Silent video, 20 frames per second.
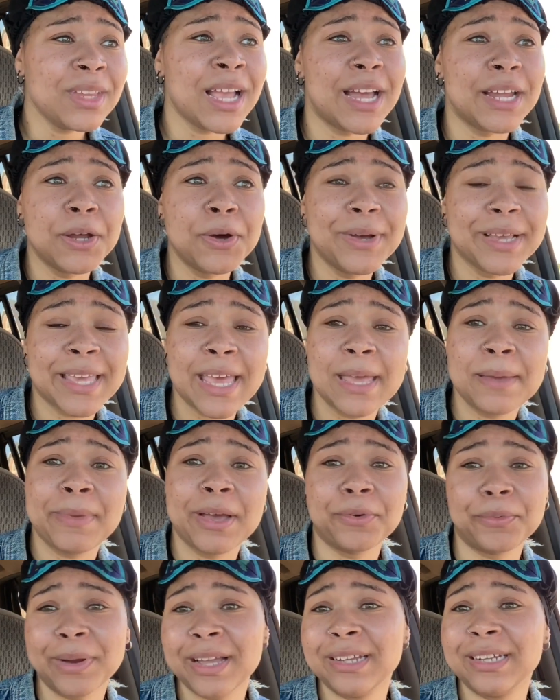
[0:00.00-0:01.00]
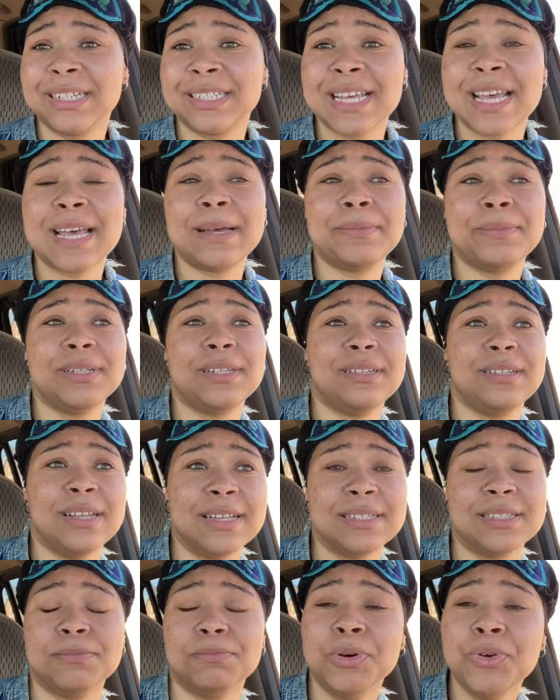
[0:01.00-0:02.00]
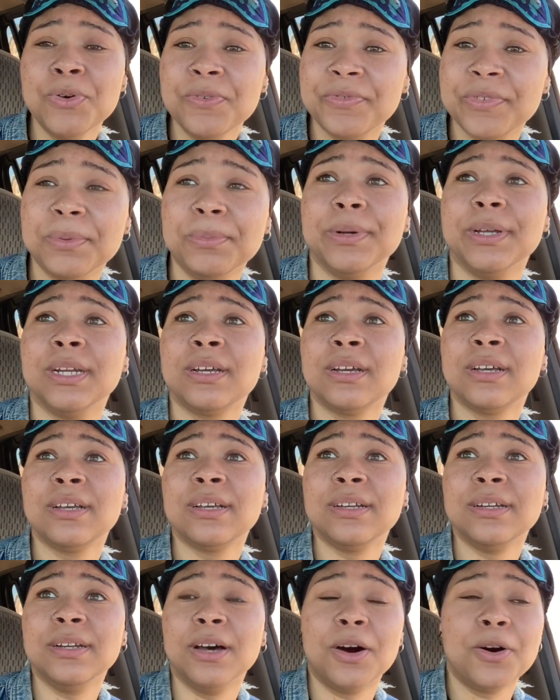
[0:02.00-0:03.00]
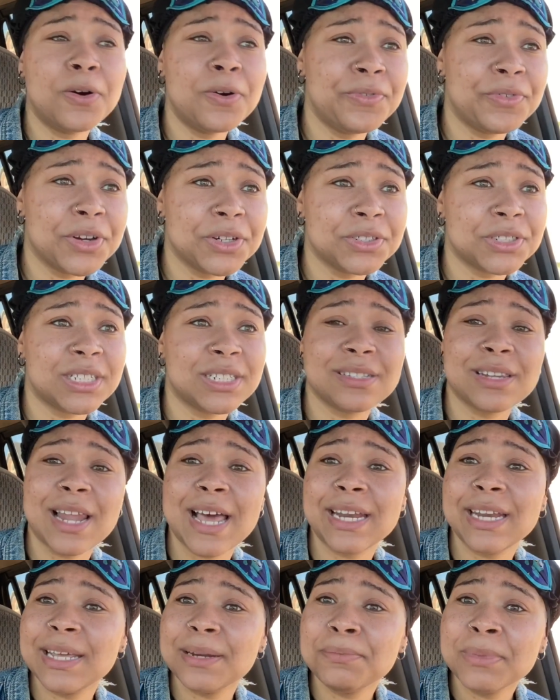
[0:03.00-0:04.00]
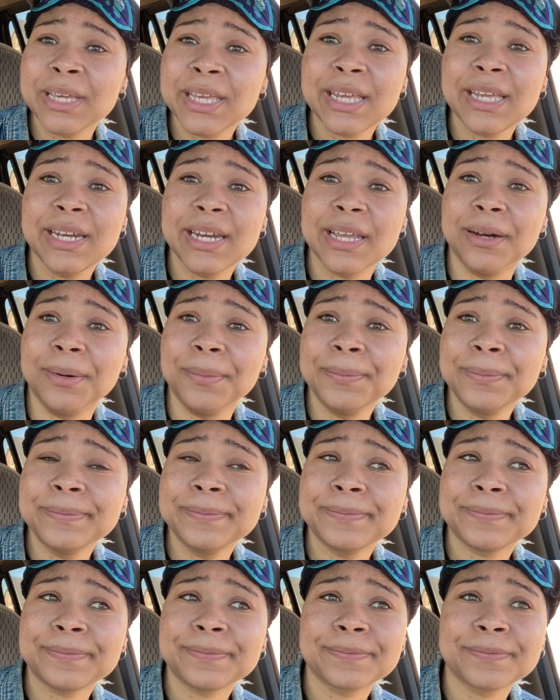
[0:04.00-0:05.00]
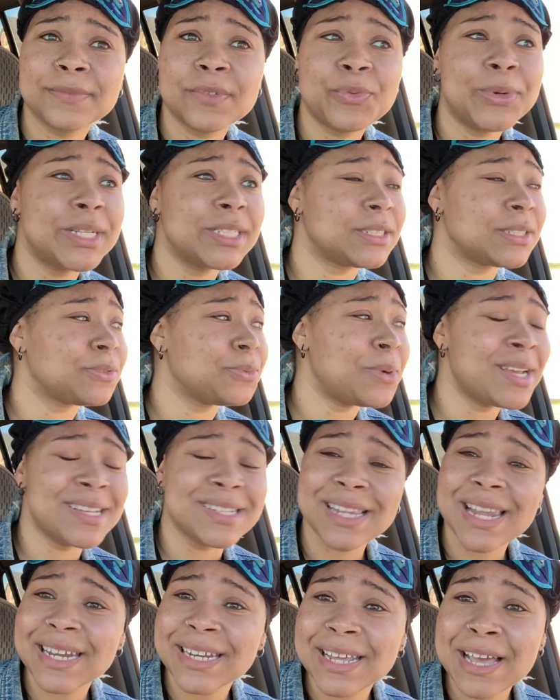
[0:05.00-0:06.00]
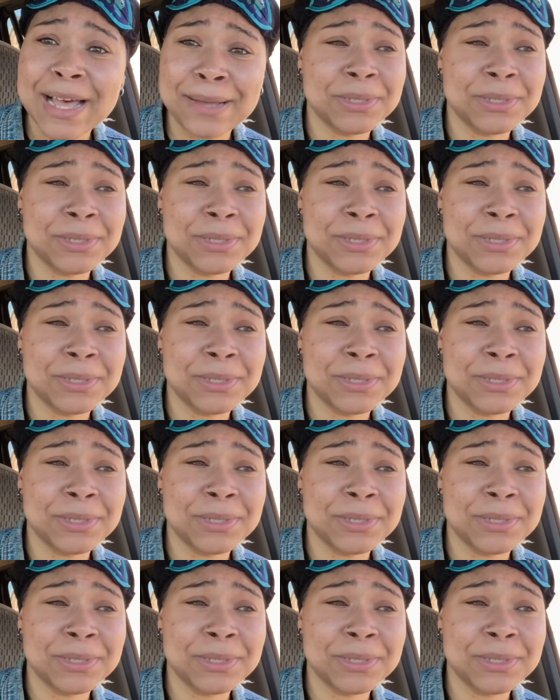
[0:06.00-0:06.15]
I know it came out around the time as the movie, but the old version is Lynette McKee now. Which, where's Lynette?